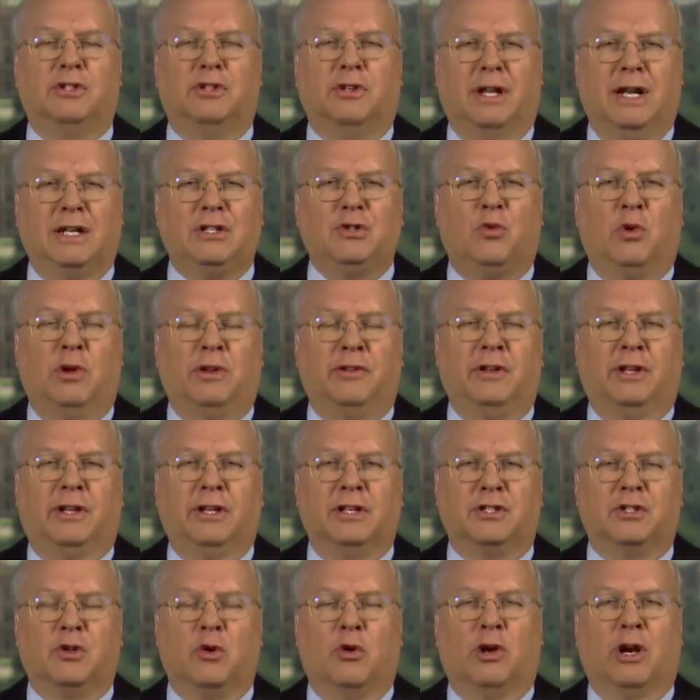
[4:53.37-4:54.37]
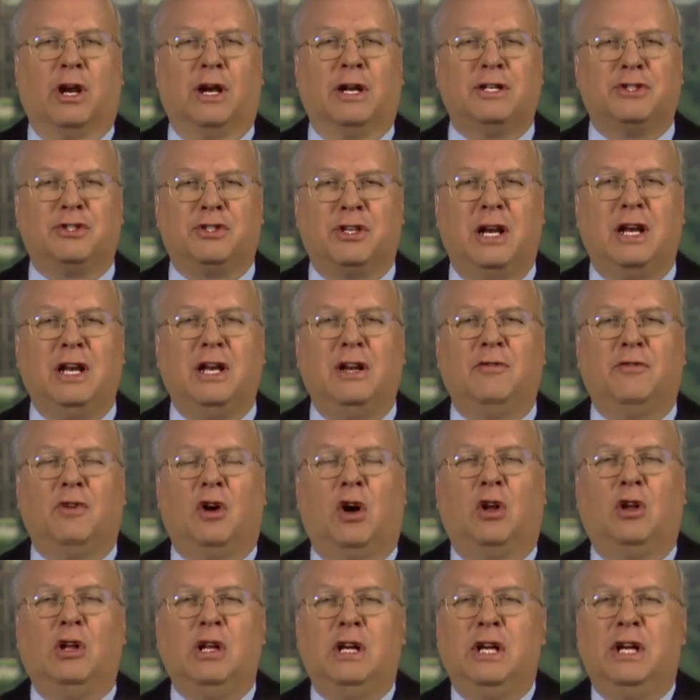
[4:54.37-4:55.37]
So that's one thing that's going on. And second of
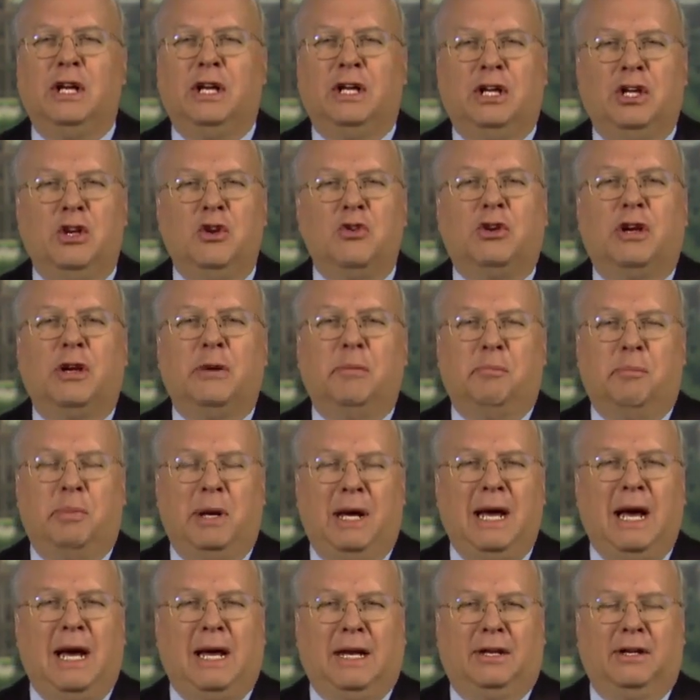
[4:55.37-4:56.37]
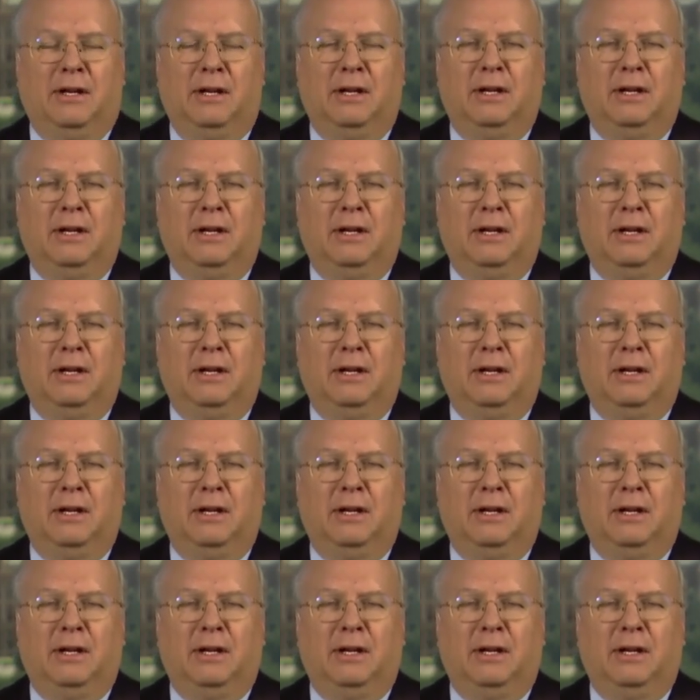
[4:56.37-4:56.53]
all, you can bet